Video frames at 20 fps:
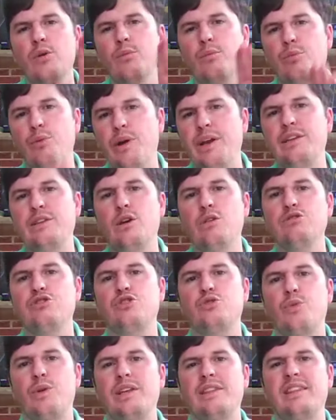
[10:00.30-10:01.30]
bring those
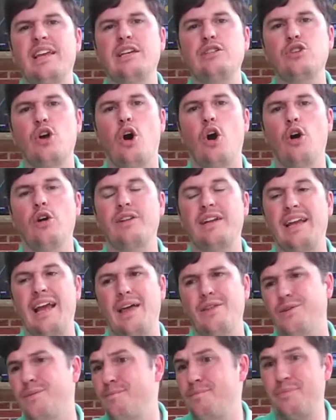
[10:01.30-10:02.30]
three things all
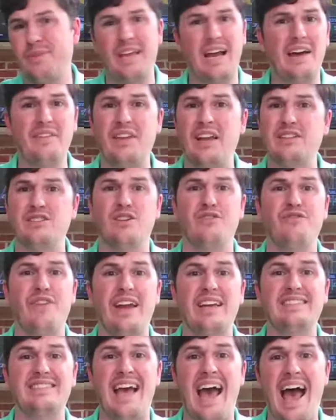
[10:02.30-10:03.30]
together. I think it's a
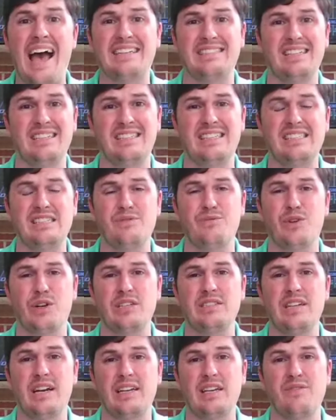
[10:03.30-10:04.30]
fantastic season for
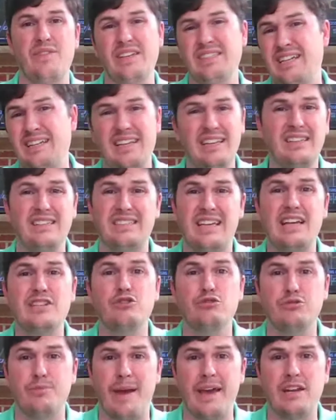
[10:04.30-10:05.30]
Kentucky fans. I think the
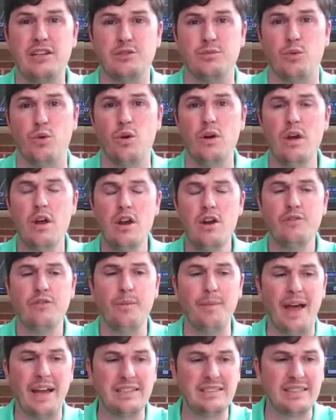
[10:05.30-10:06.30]
schedule's manageable from
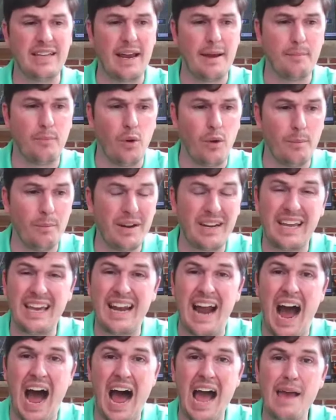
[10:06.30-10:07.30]
that standpoint. But
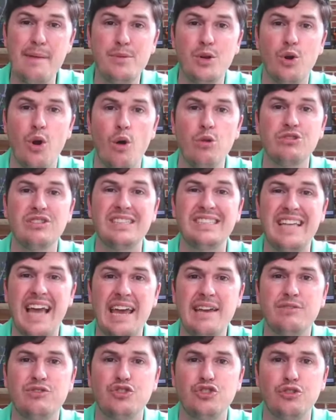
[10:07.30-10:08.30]
again, I'm your host,
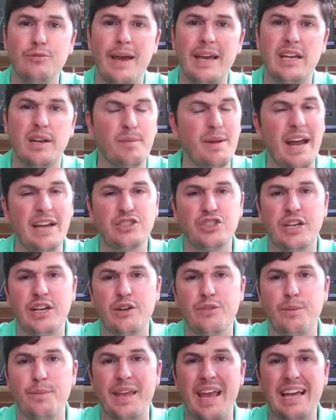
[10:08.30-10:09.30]
Dave Shumate, coming at you here
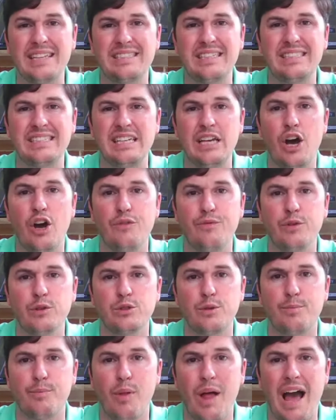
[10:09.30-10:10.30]
from the SEC
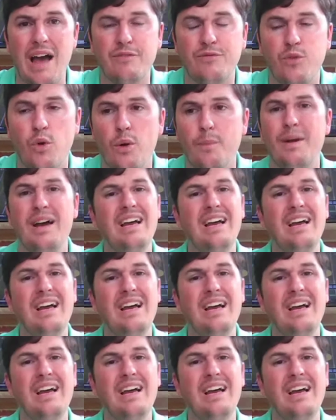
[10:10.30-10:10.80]
Unfiltered platform.